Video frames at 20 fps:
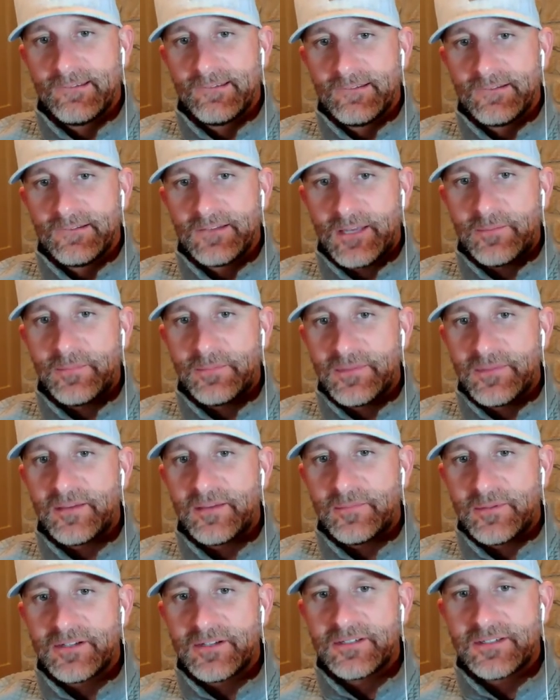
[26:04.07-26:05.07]

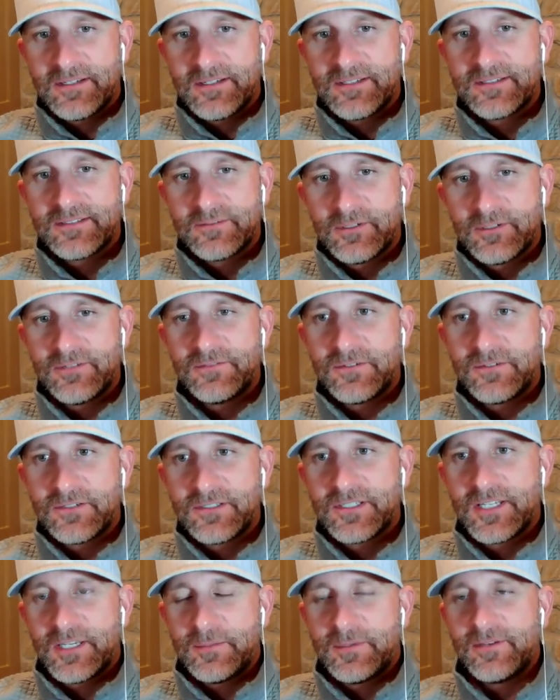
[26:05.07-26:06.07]
That podcast, when it
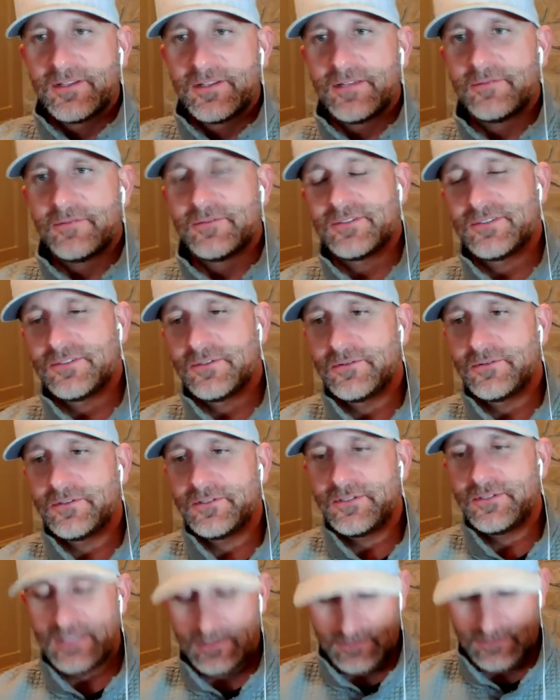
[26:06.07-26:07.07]
first came out, that was so
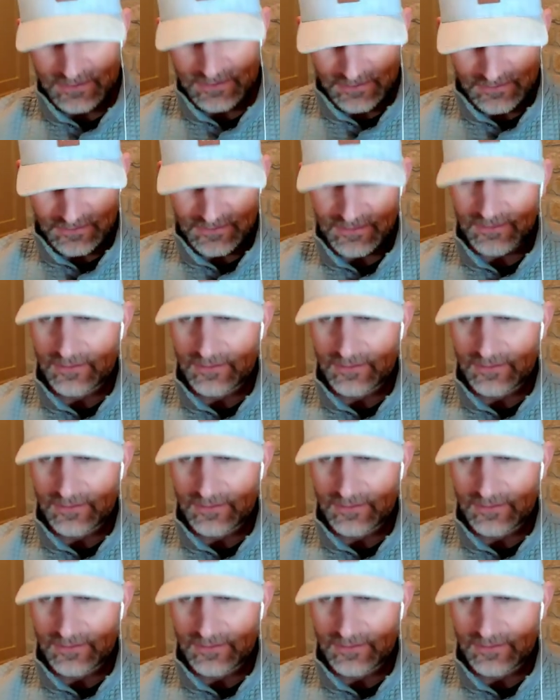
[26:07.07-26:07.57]
good. That was years ago.